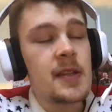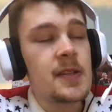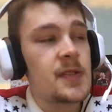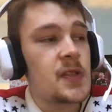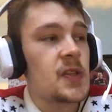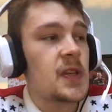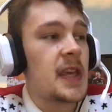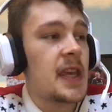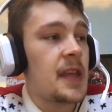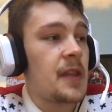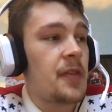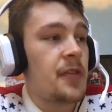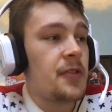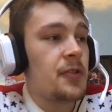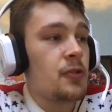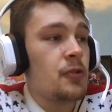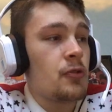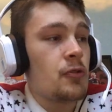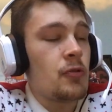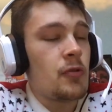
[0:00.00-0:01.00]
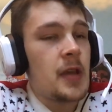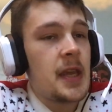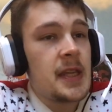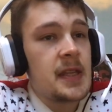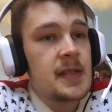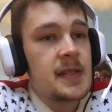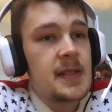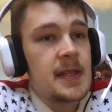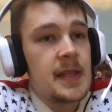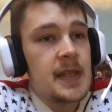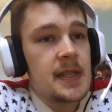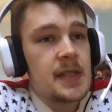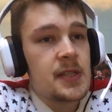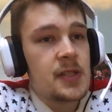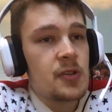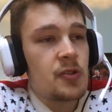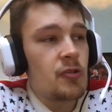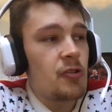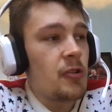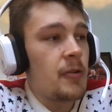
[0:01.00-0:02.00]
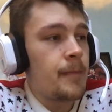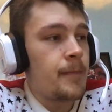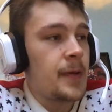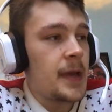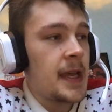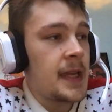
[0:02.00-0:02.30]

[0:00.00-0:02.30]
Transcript: to get through into this group,